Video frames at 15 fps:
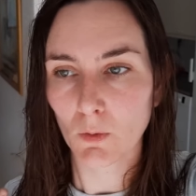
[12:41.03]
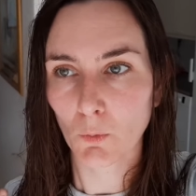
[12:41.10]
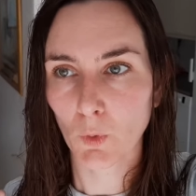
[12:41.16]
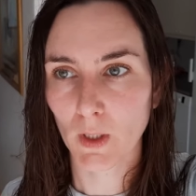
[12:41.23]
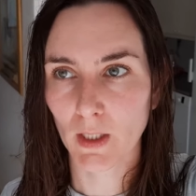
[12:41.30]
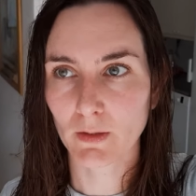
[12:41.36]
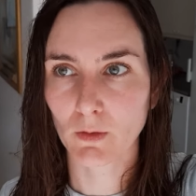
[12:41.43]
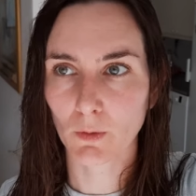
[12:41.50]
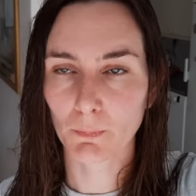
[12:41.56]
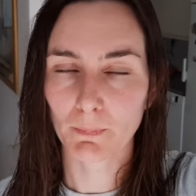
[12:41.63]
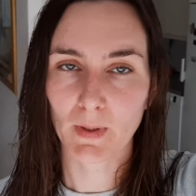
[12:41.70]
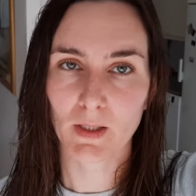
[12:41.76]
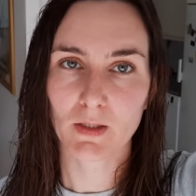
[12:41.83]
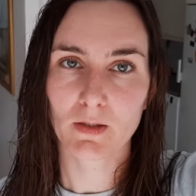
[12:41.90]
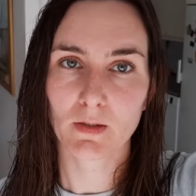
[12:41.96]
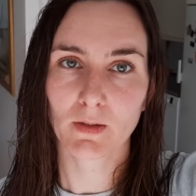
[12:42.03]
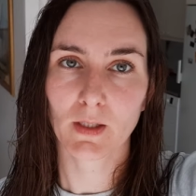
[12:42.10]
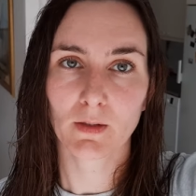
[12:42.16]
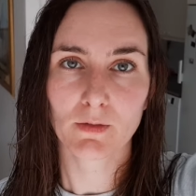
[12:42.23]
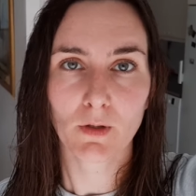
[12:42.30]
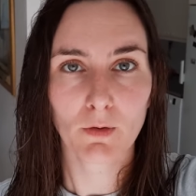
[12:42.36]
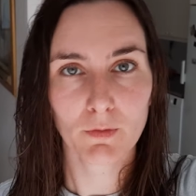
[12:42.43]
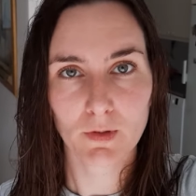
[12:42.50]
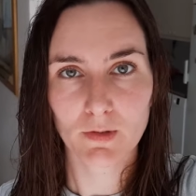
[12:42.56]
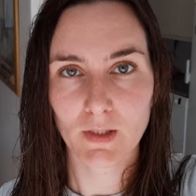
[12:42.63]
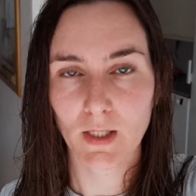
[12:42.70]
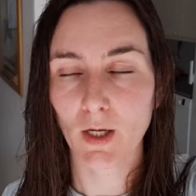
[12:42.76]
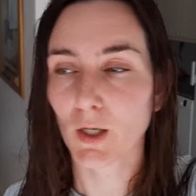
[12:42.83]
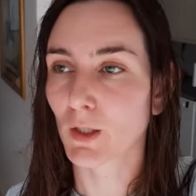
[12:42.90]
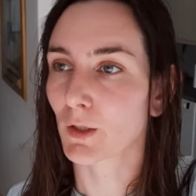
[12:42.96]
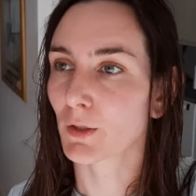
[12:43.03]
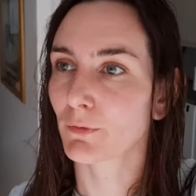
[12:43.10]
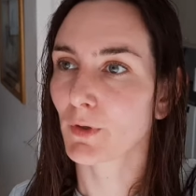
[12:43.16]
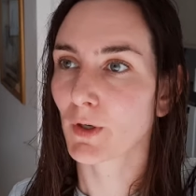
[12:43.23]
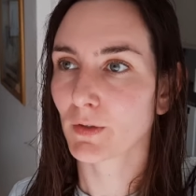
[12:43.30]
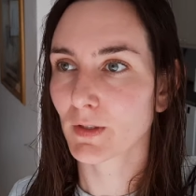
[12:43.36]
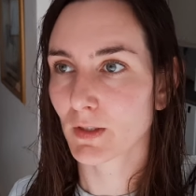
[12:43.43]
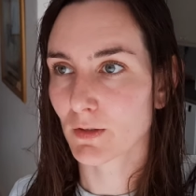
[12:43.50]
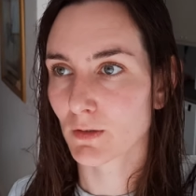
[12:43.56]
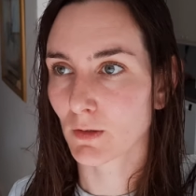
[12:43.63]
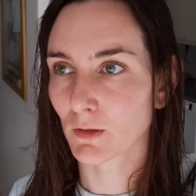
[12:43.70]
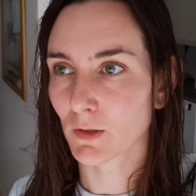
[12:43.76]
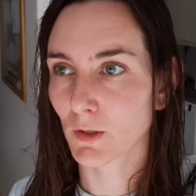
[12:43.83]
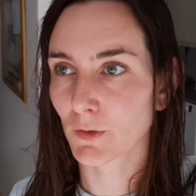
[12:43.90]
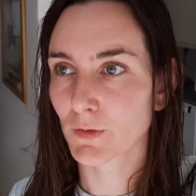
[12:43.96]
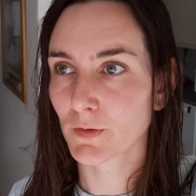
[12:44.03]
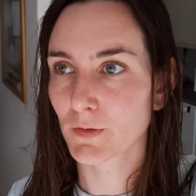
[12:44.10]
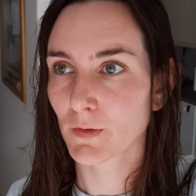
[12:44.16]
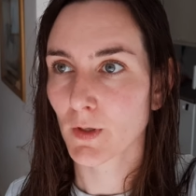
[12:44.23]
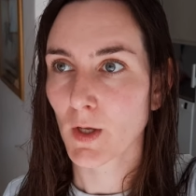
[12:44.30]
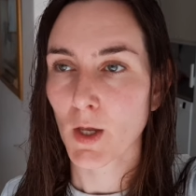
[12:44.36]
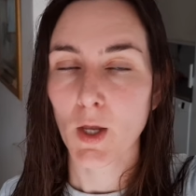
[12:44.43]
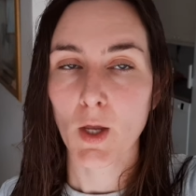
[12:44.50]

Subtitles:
what I don't mention is obviously a lot of additional costs.